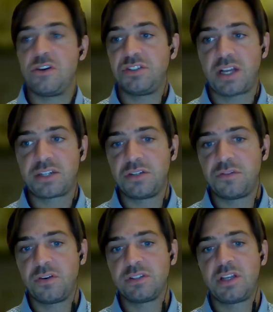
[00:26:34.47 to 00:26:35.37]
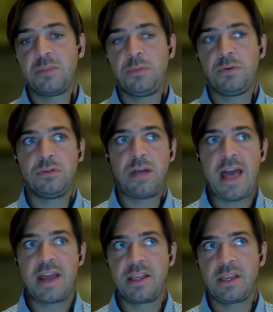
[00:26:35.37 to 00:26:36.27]
vendor section, for example,
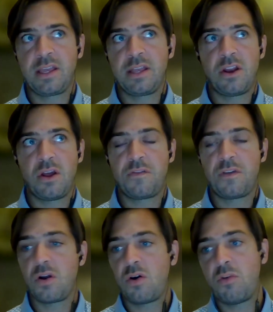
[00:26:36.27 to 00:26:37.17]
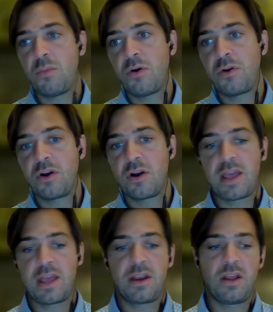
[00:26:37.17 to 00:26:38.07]
adding in, if you're a homeowner
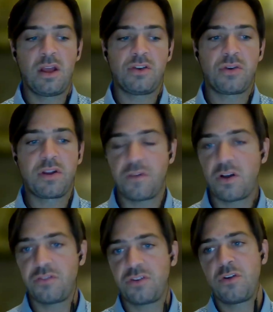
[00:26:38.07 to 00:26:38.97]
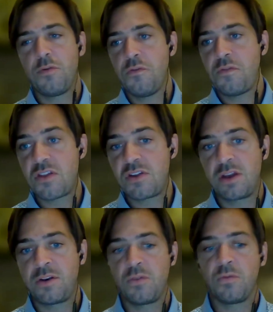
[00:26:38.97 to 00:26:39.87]
and a tree falls on your roof and you
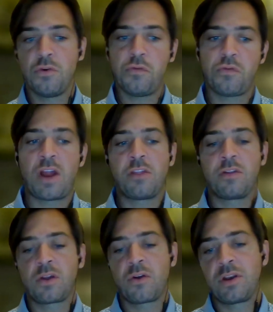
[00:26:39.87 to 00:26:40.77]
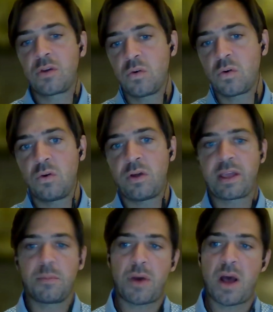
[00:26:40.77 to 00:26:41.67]
need a new roof, rather than going to Google,
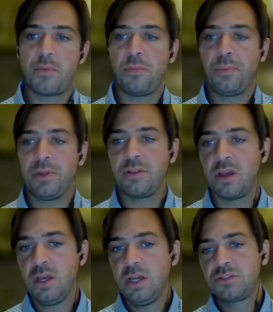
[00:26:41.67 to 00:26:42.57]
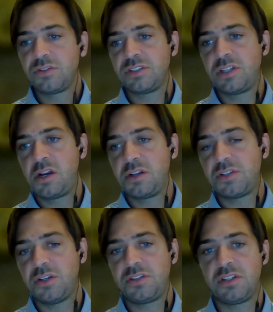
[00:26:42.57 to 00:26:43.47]
I can pop up and Tristan
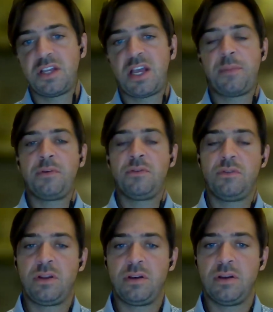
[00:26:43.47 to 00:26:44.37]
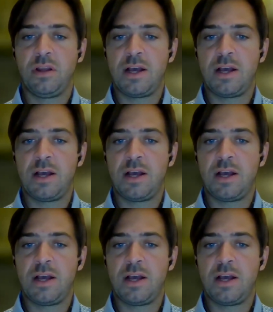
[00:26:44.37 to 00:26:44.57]
and Associates app and